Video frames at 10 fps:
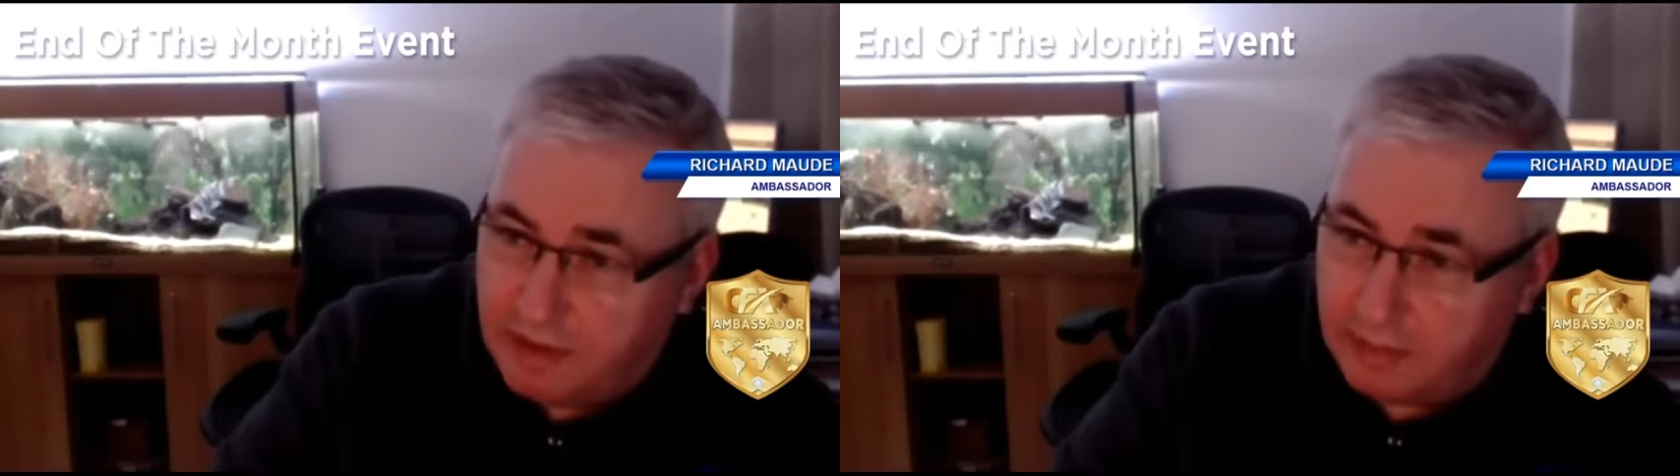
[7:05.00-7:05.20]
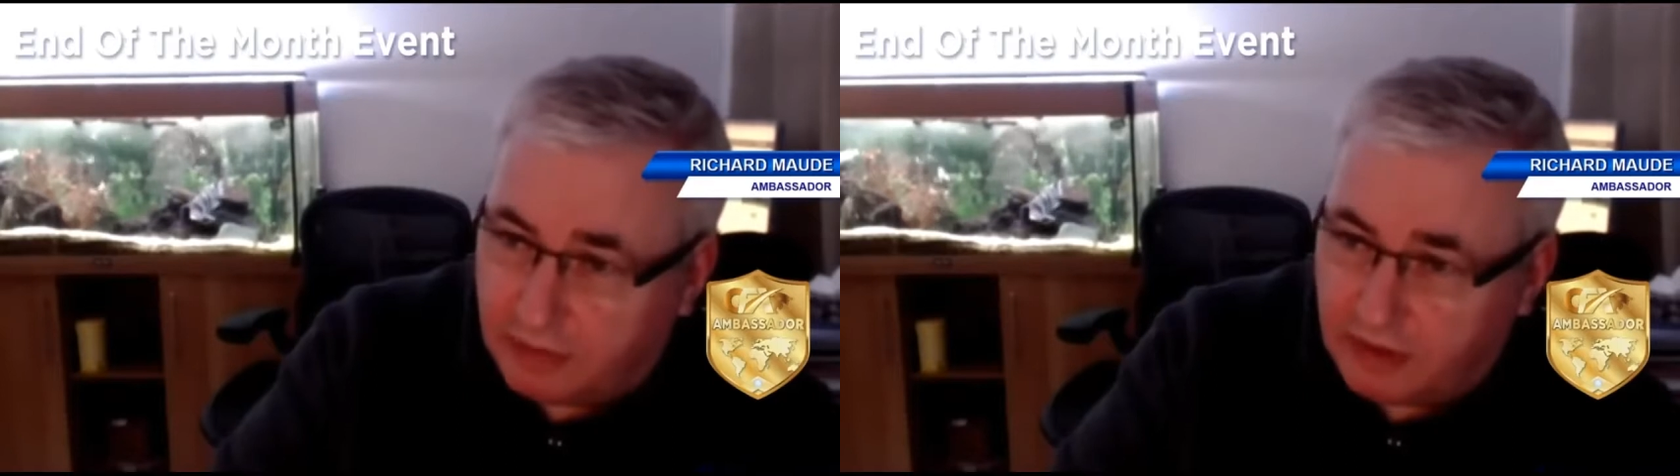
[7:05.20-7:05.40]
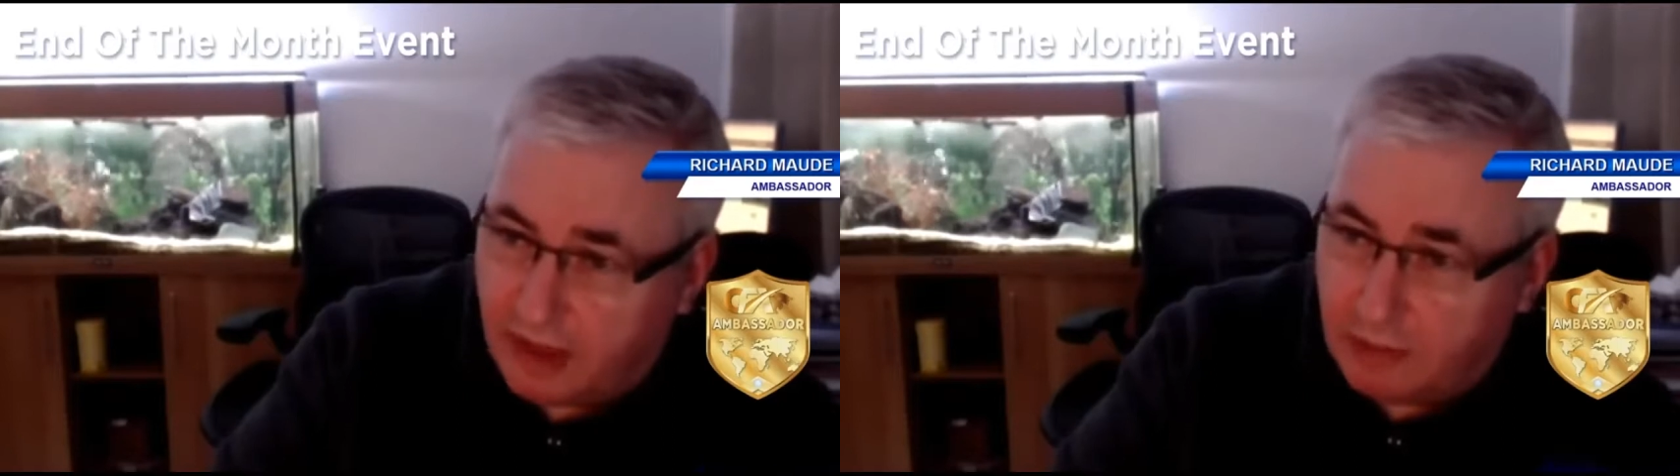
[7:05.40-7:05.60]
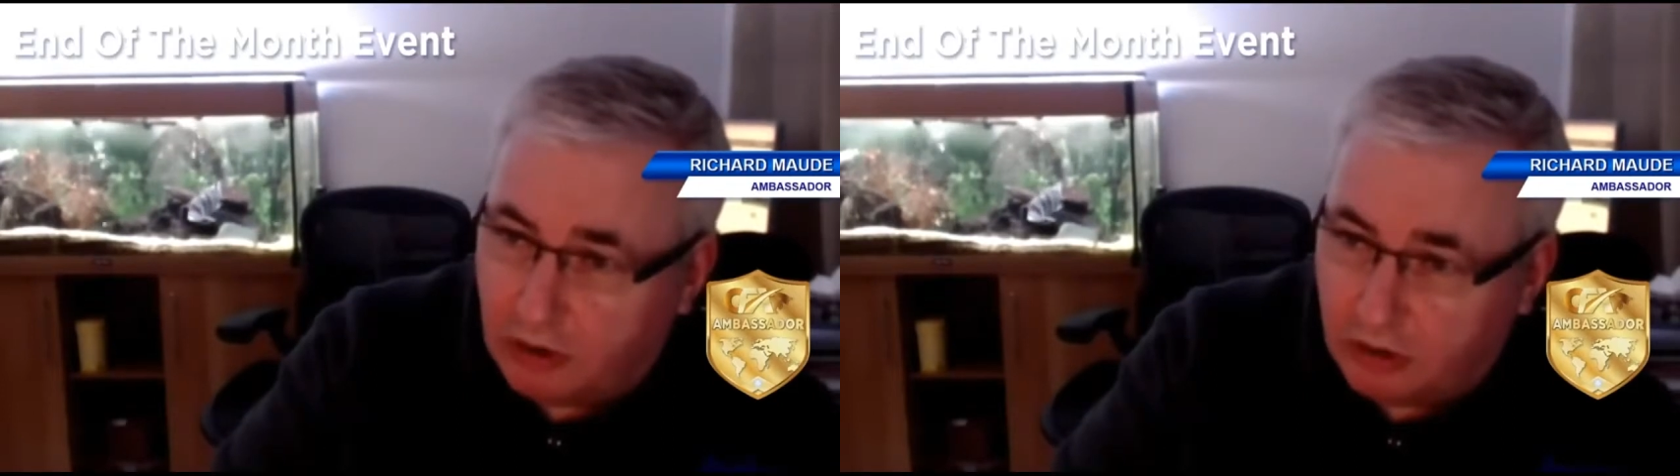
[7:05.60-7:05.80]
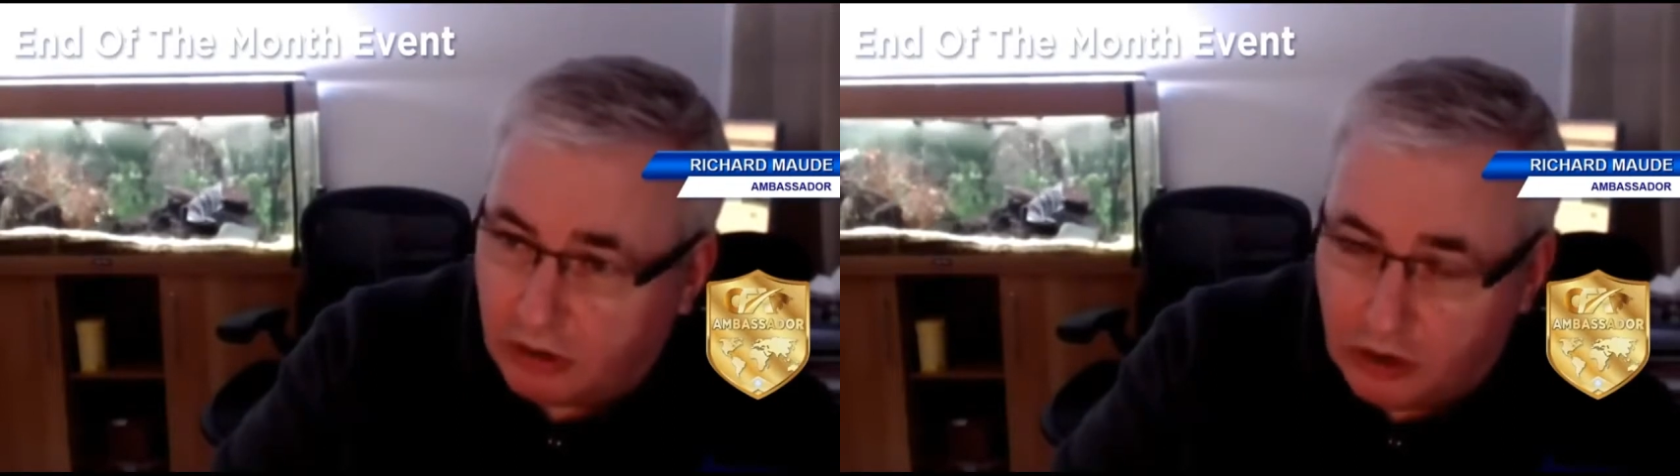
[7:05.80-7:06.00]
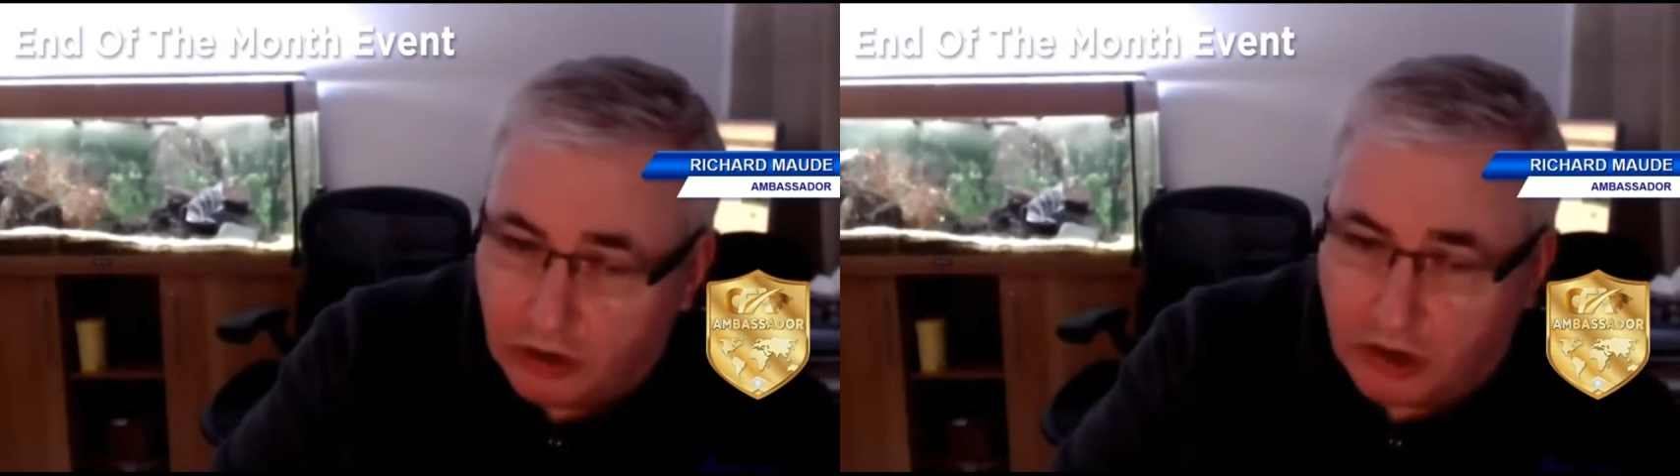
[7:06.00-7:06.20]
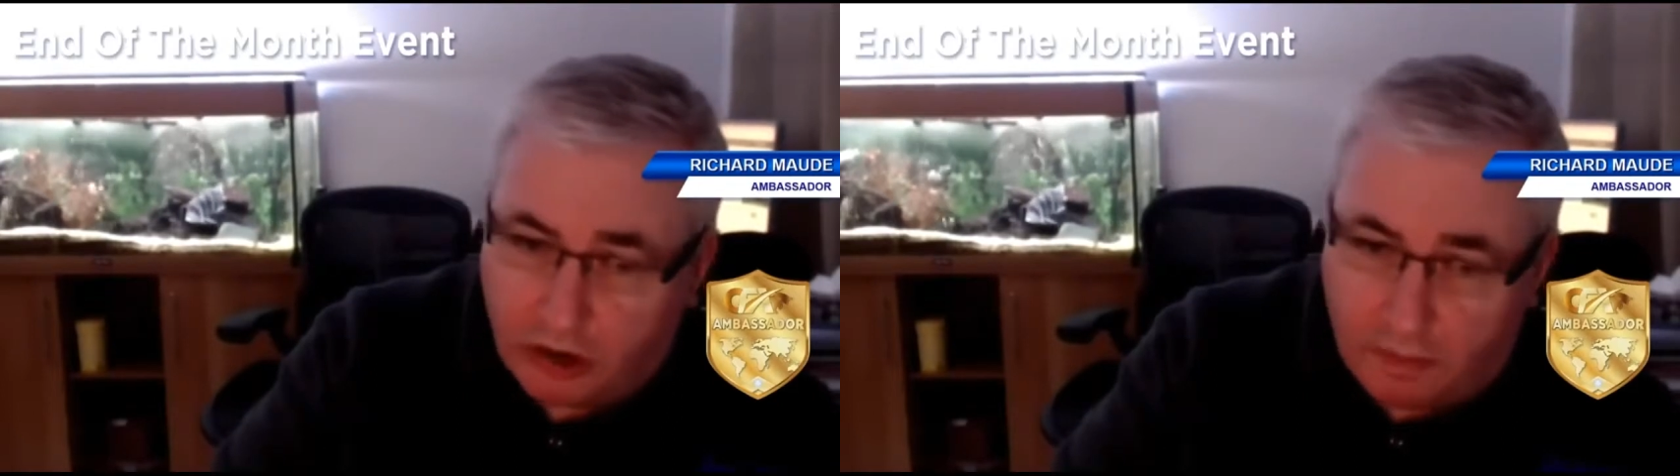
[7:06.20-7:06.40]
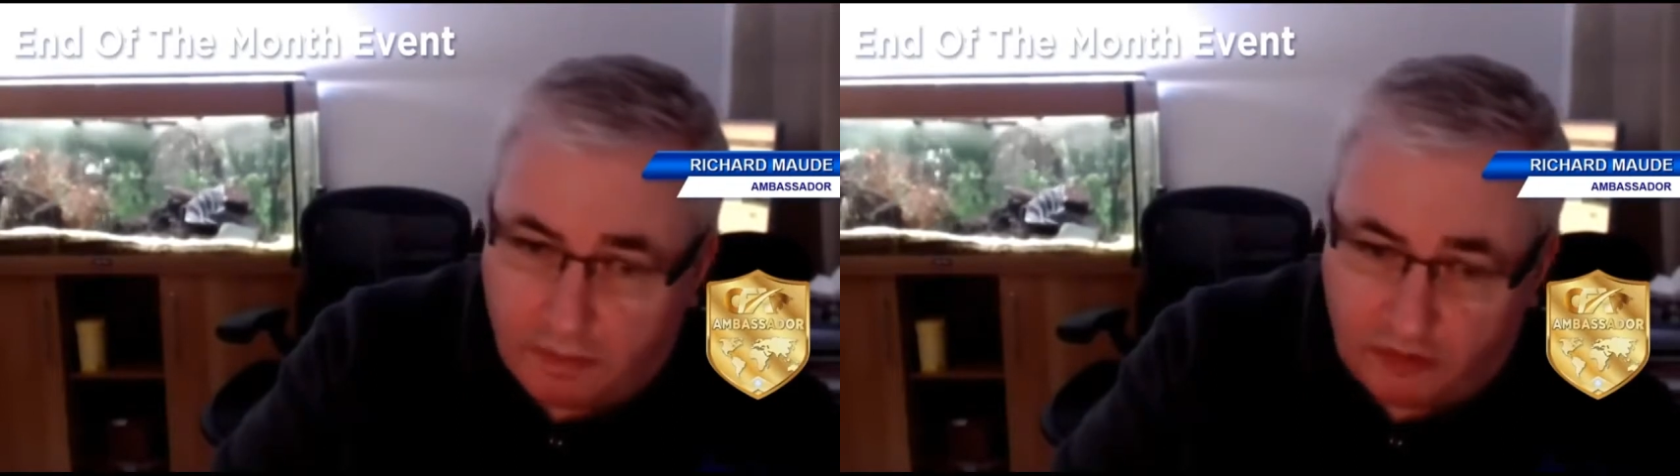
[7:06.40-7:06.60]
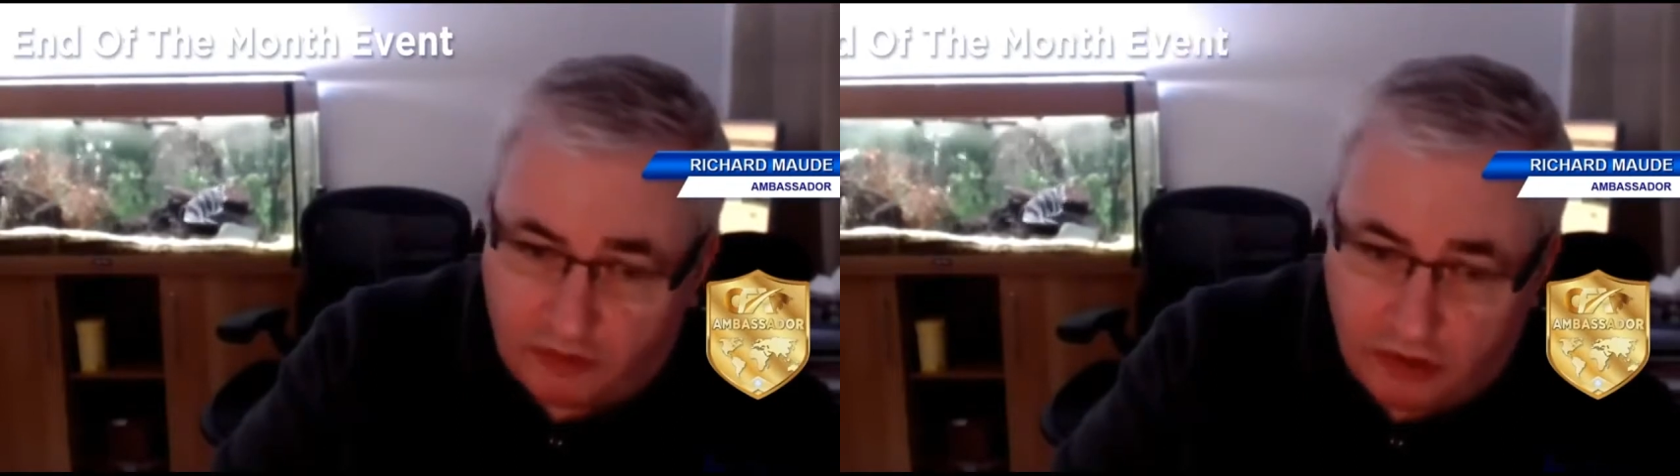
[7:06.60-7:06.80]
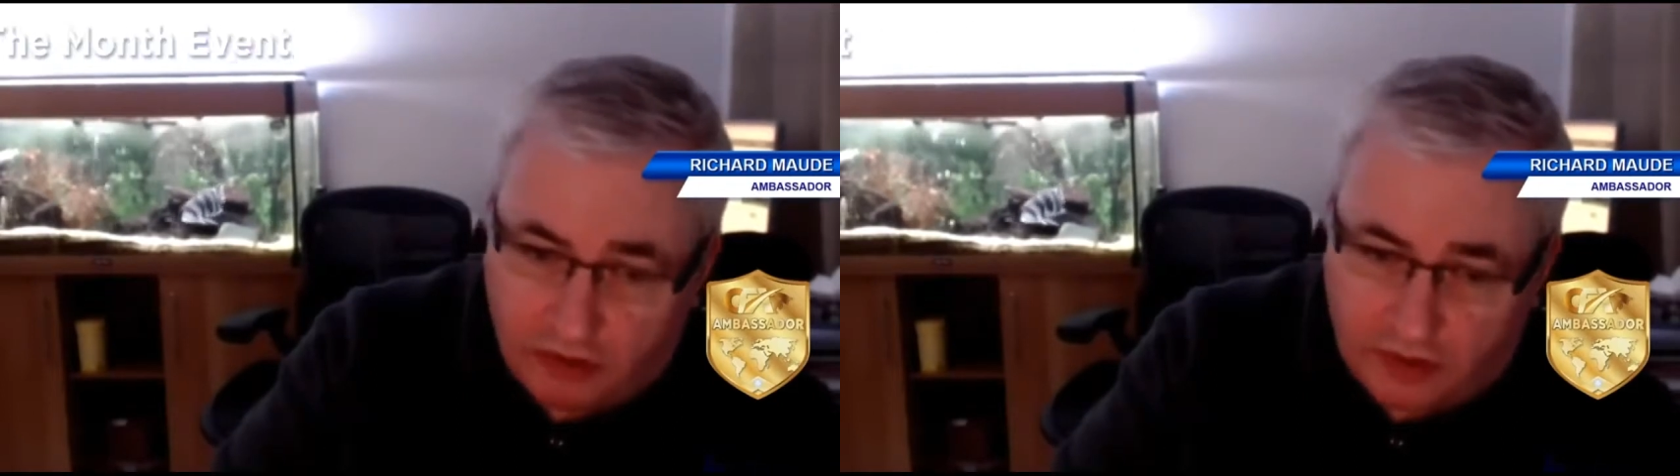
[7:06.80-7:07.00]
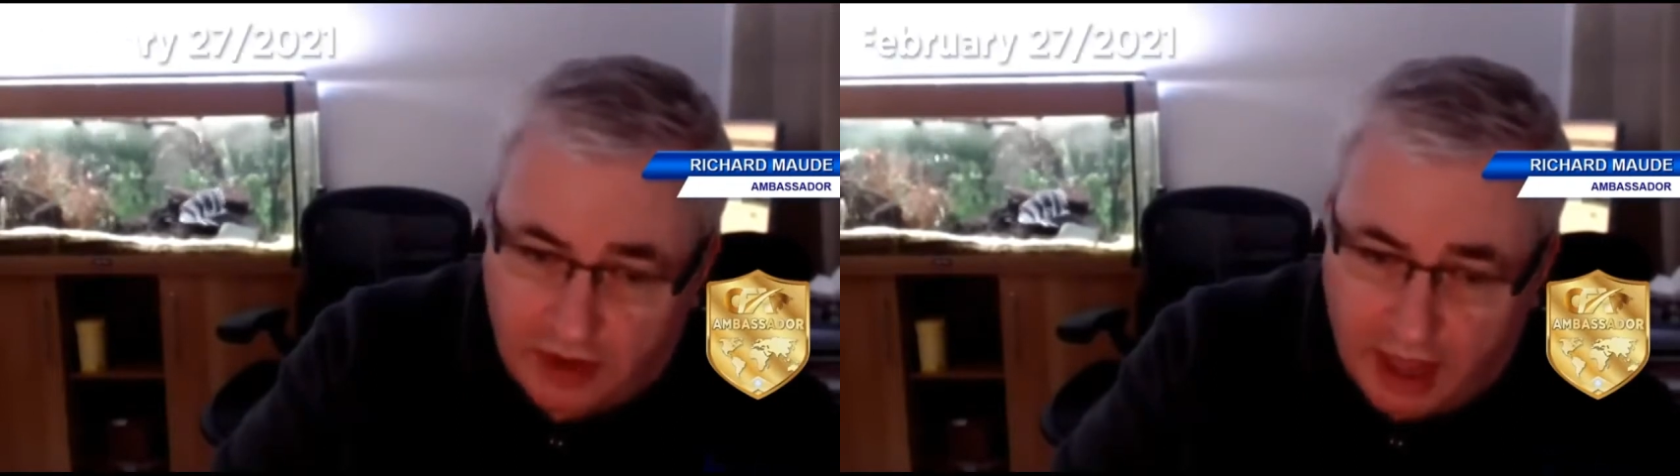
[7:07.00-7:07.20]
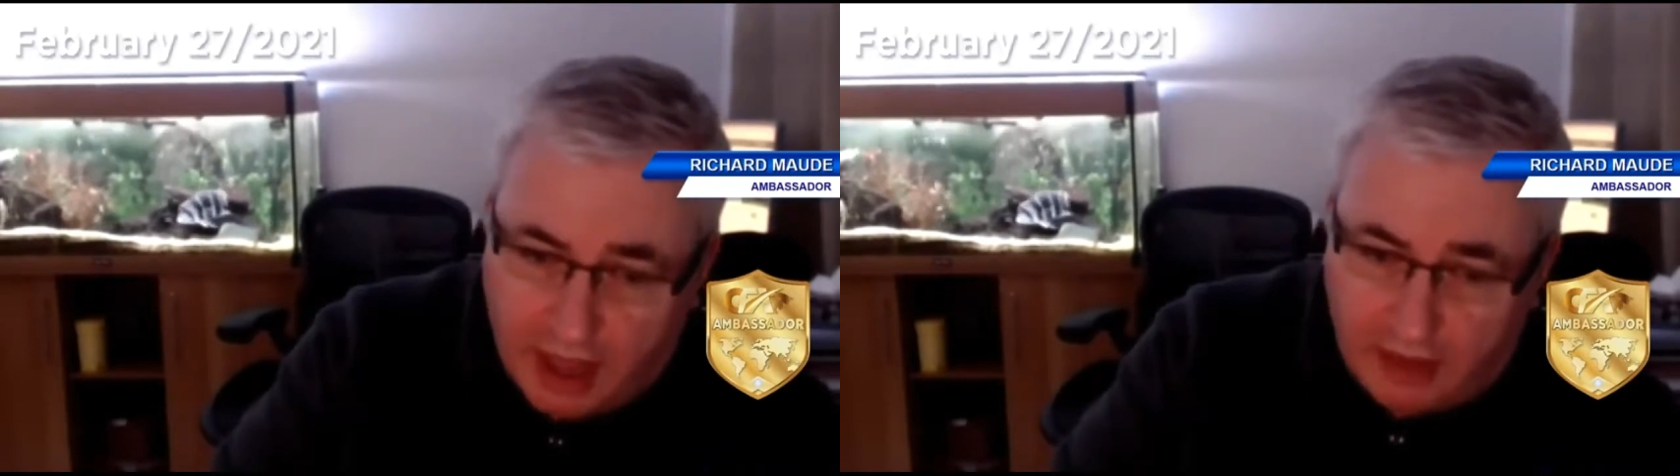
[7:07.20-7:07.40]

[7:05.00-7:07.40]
people to come along and look at an opportunity.